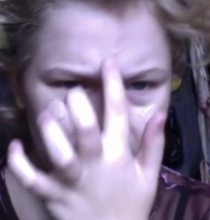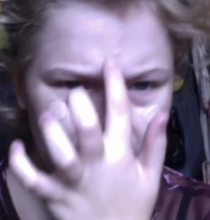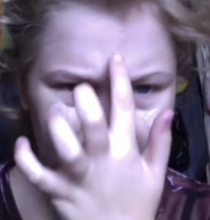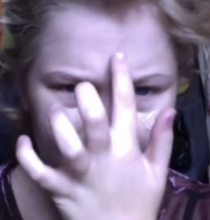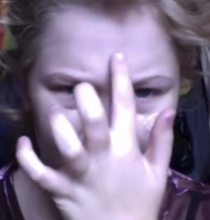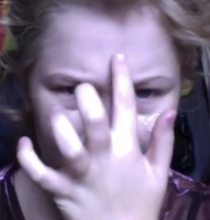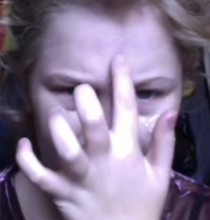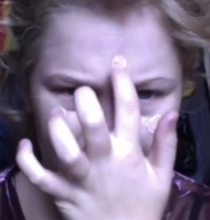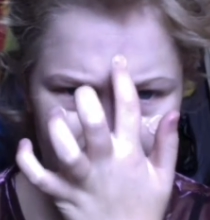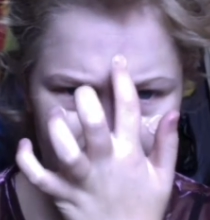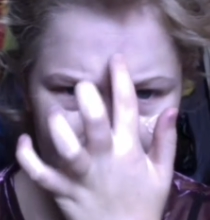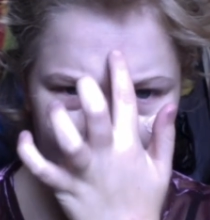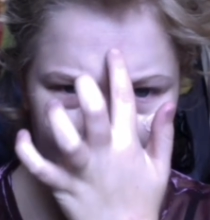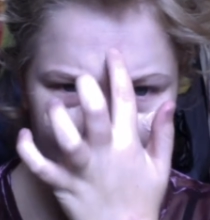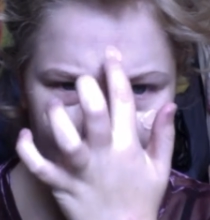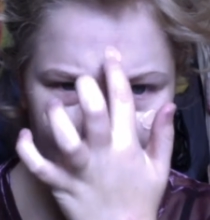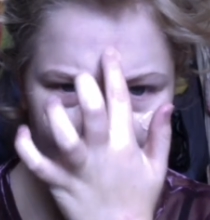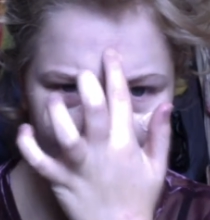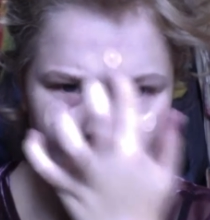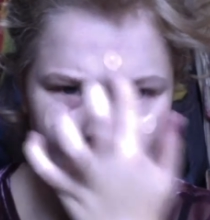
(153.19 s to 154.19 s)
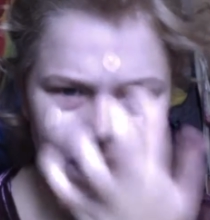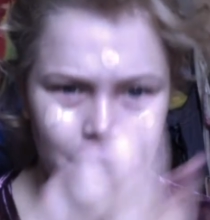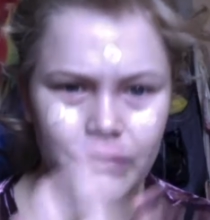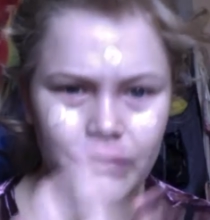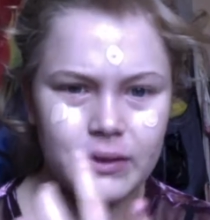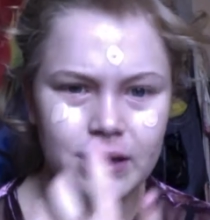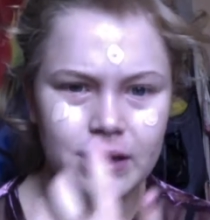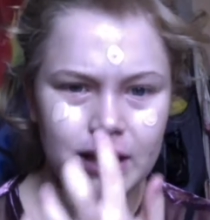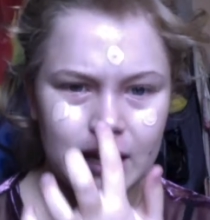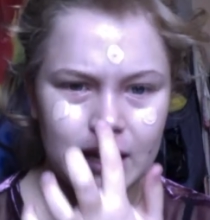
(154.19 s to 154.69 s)
I
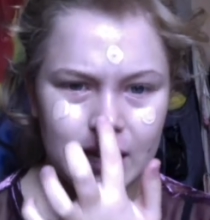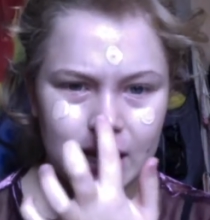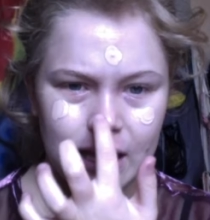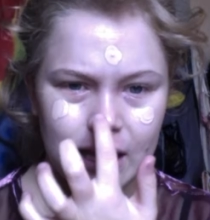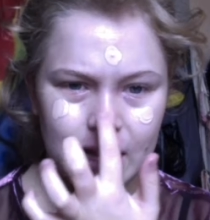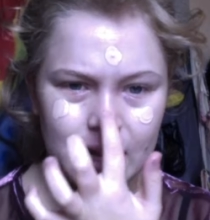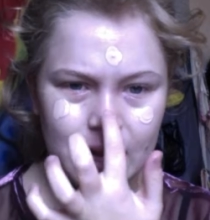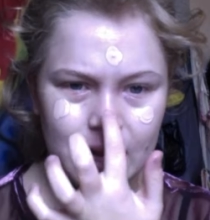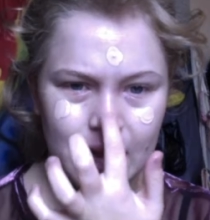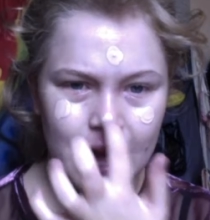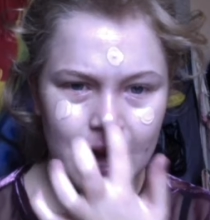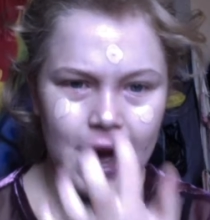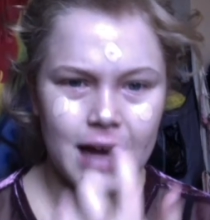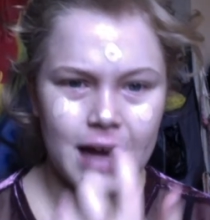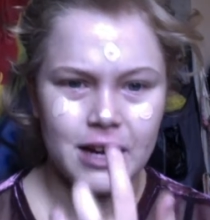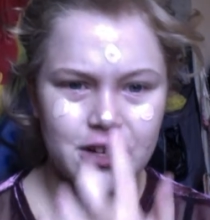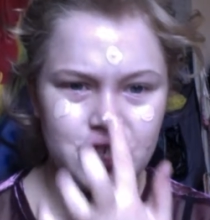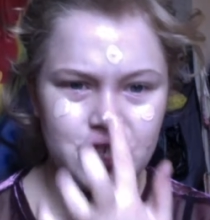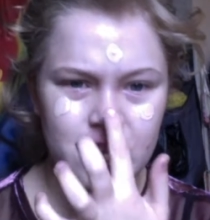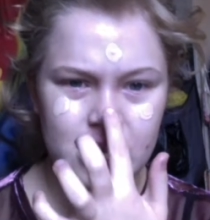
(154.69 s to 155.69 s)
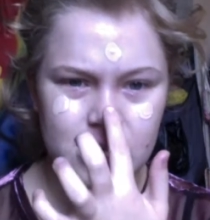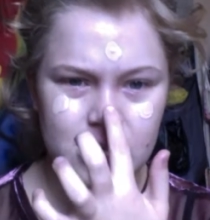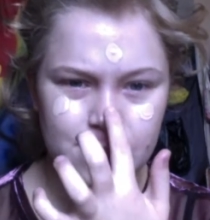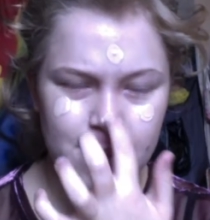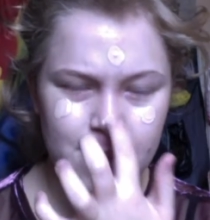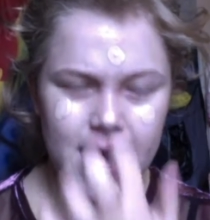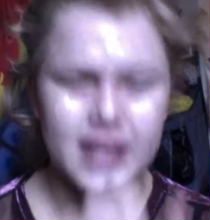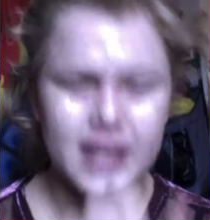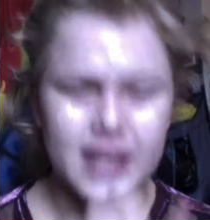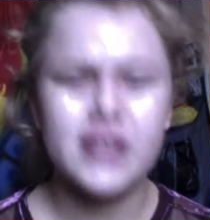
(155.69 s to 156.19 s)
only had a
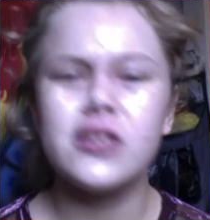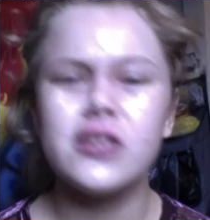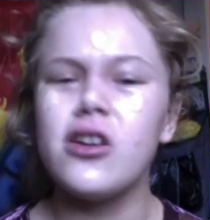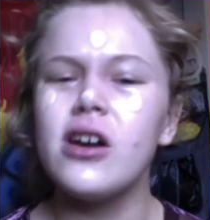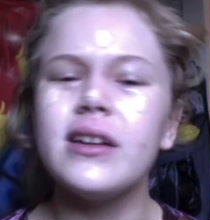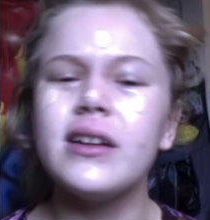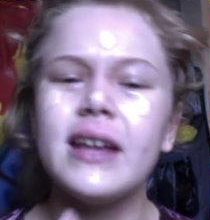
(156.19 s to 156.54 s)
JCPenney's card.